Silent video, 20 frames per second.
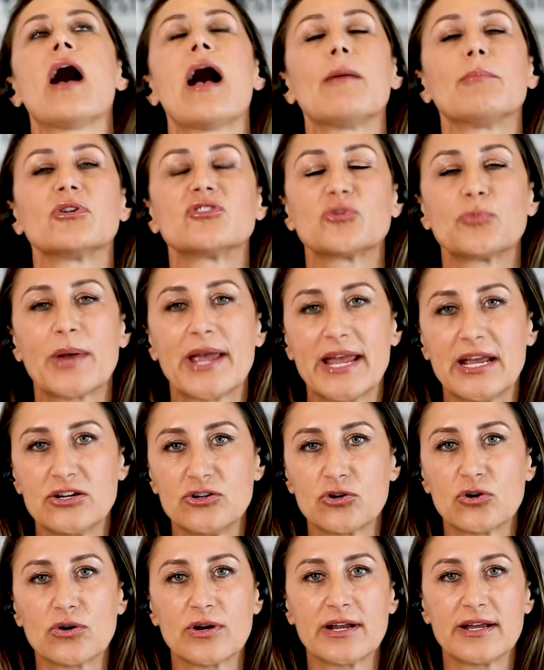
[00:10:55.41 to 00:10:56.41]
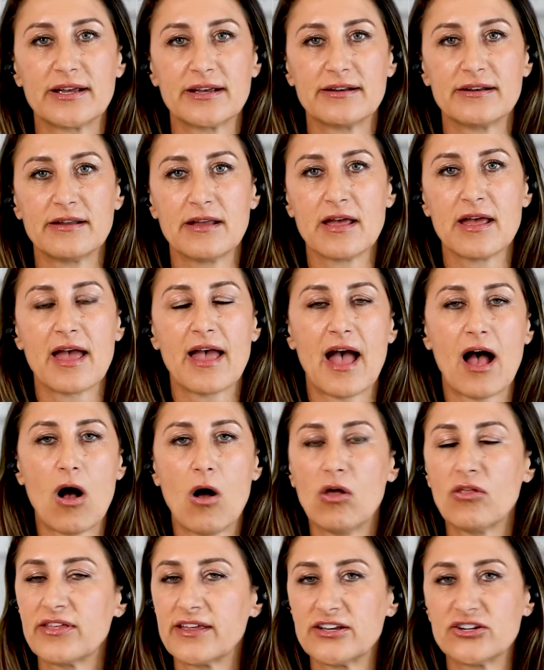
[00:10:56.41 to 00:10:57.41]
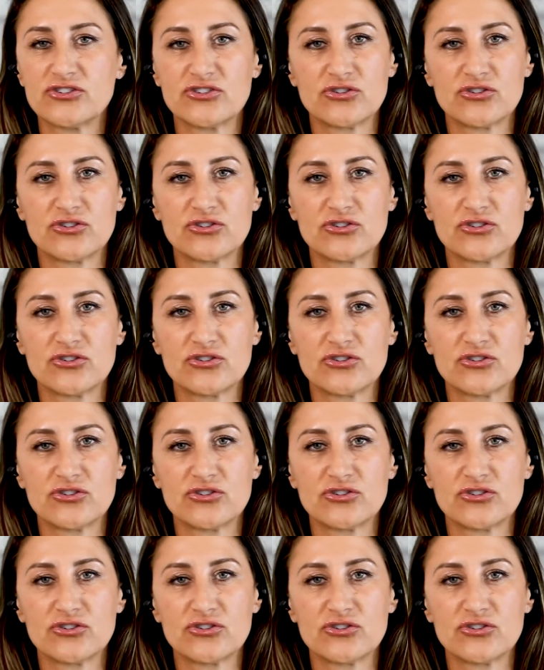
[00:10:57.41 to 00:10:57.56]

how much pain you're in, all the